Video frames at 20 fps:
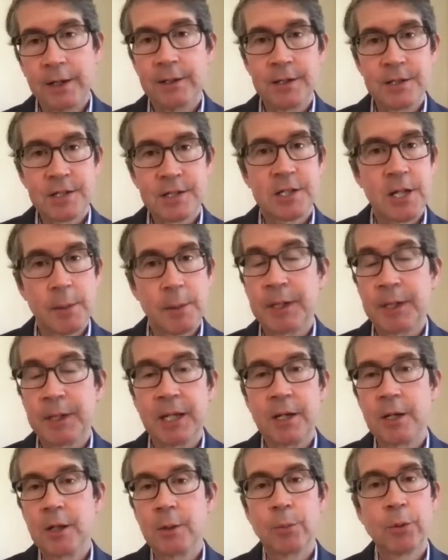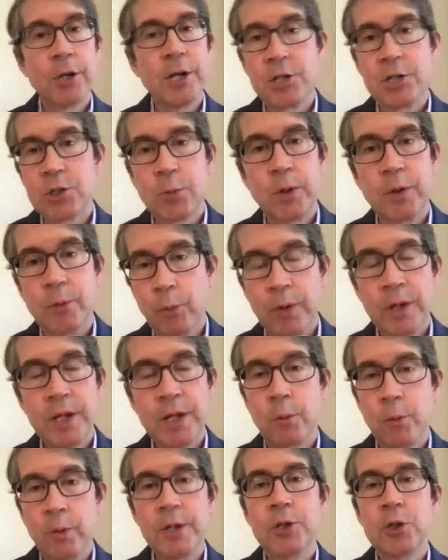this stepping into the breach.
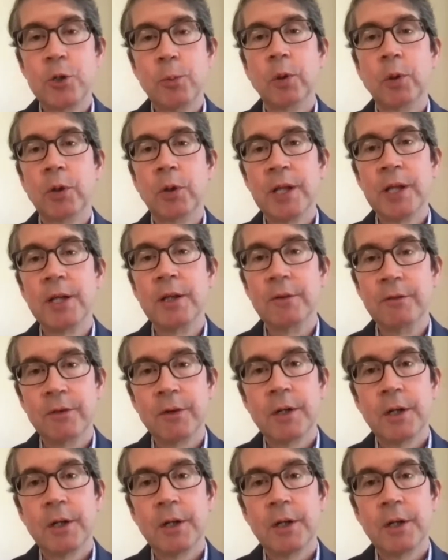We do believe